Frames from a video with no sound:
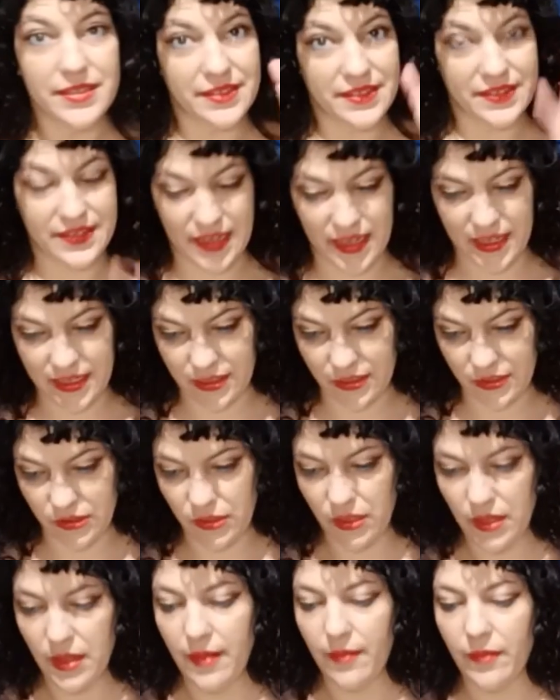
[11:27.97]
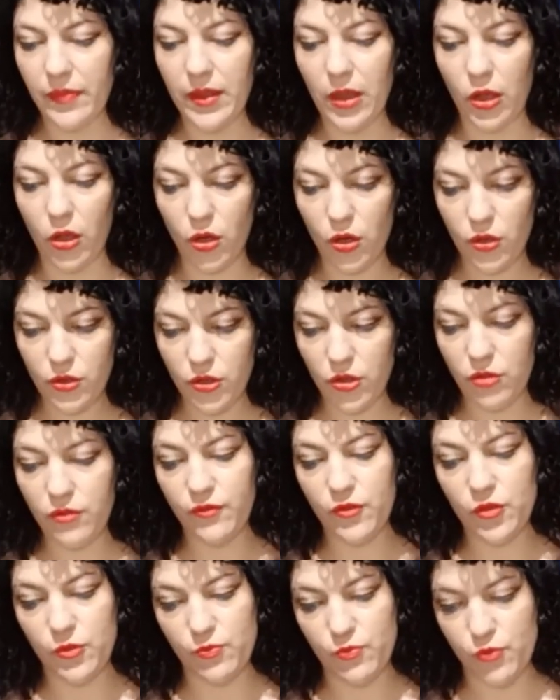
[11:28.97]
Second, although
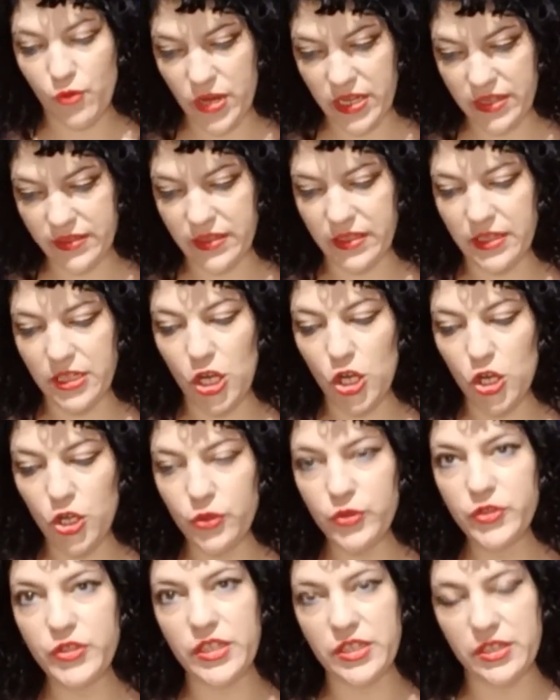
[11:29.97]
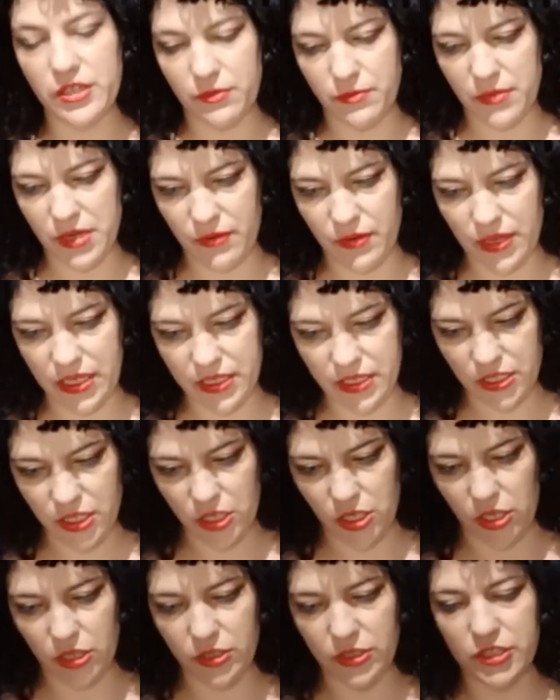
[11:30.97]
for Britain losing the American
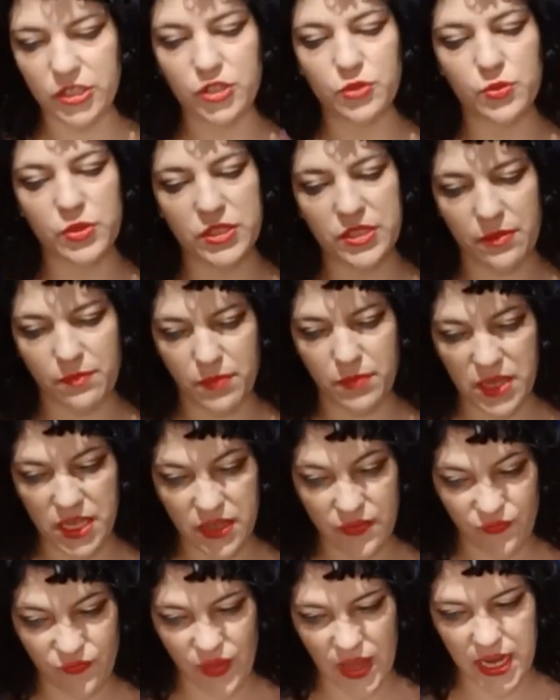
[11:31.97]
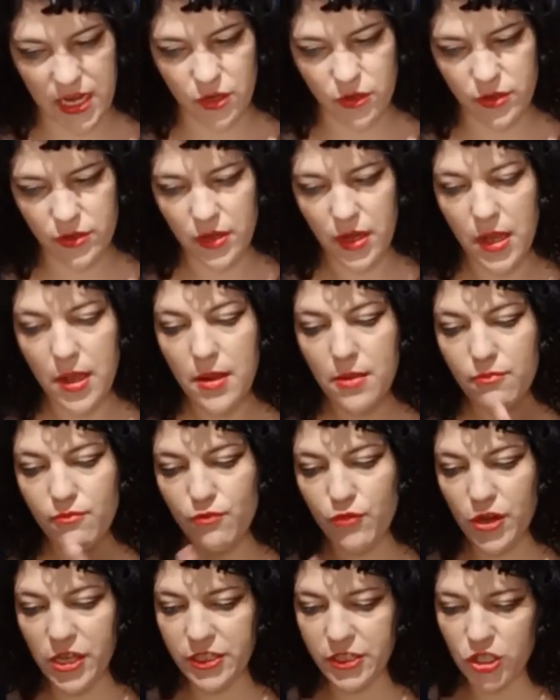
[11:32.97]
colonies was a big failure,
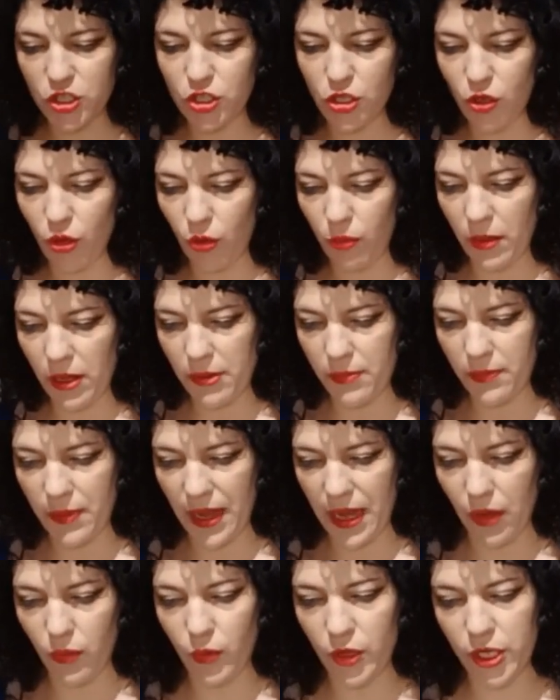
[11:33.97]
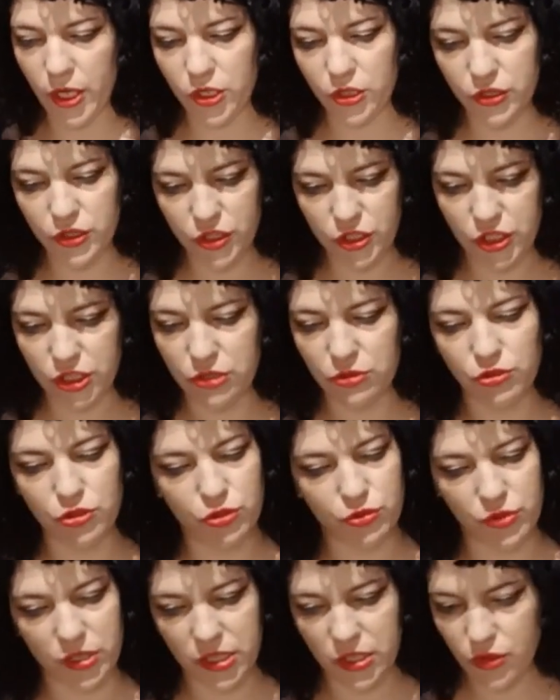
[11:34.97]
British global power continued
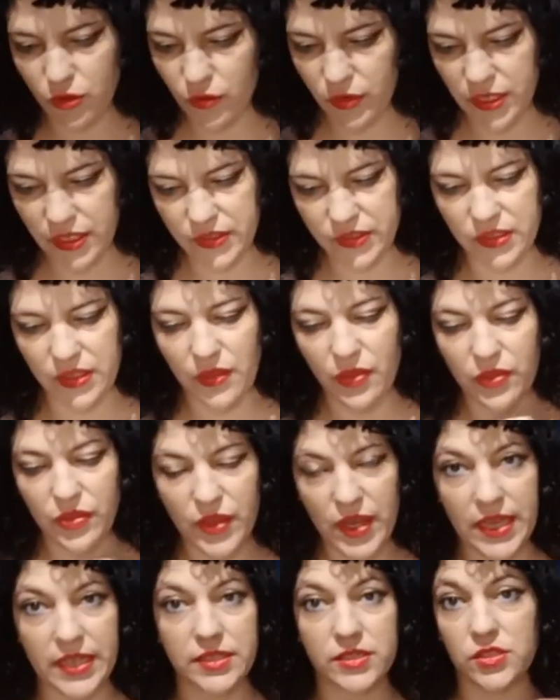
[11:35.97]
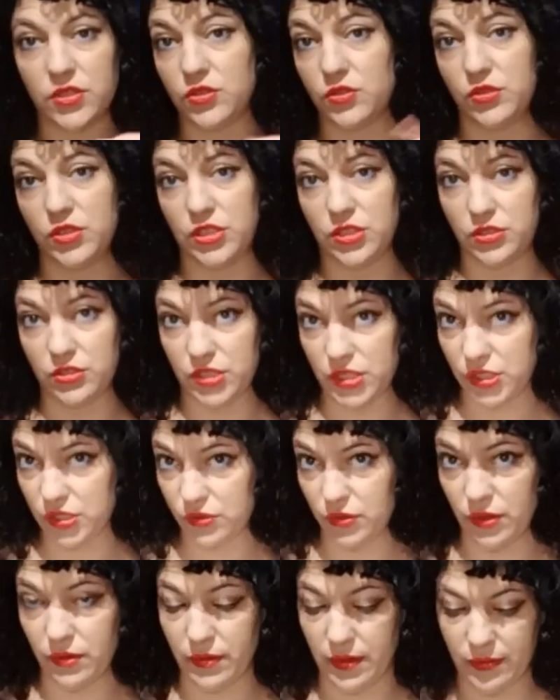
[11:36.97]
to increase thanks to the
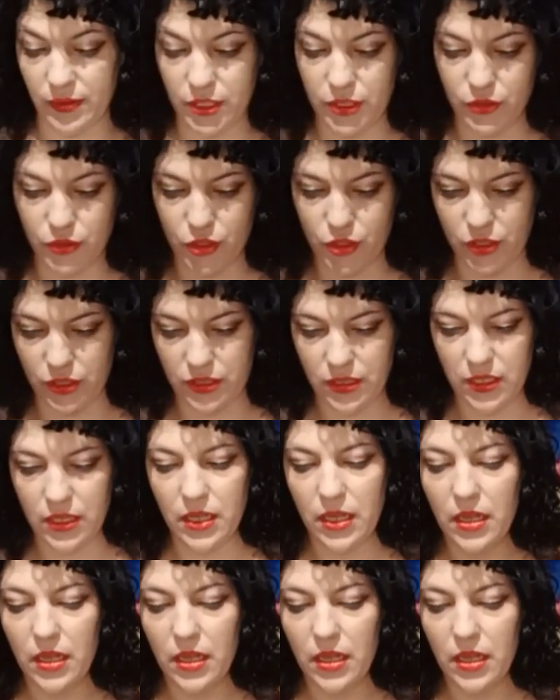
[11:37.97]
Industrial Revolution.